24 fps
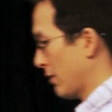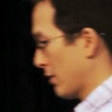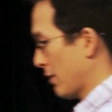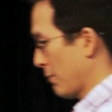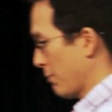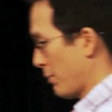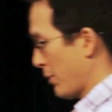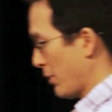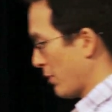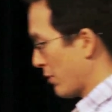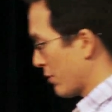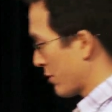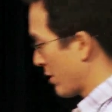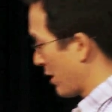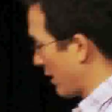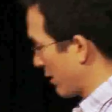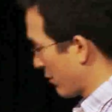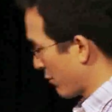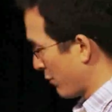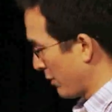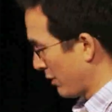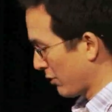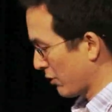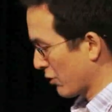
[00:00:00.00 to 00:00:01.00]
computer
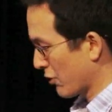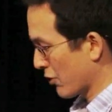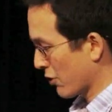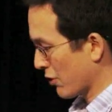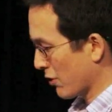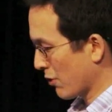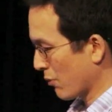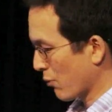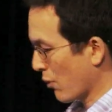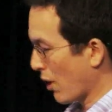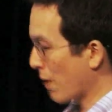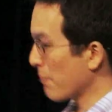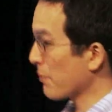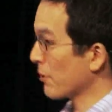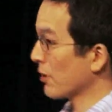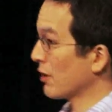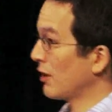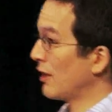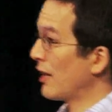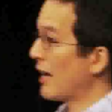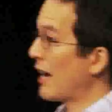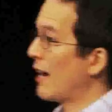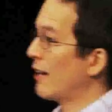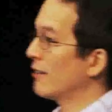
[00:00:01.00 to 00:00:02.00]
science researcher, Robert
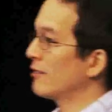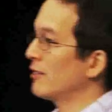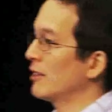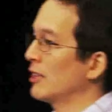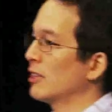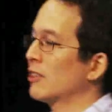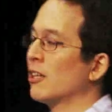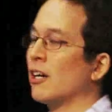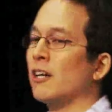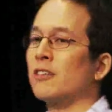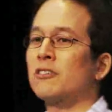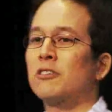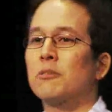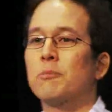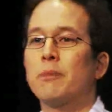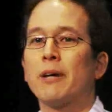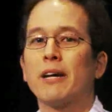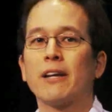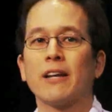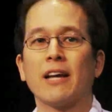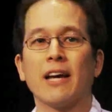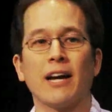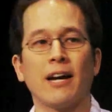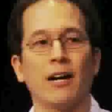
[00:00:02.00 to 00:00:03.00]
Glass, and he talks
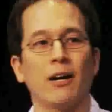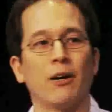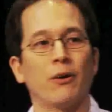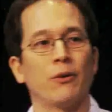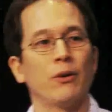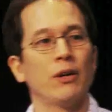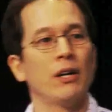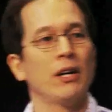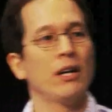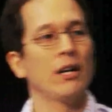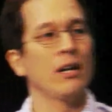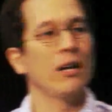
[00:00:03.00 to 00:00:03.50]
about how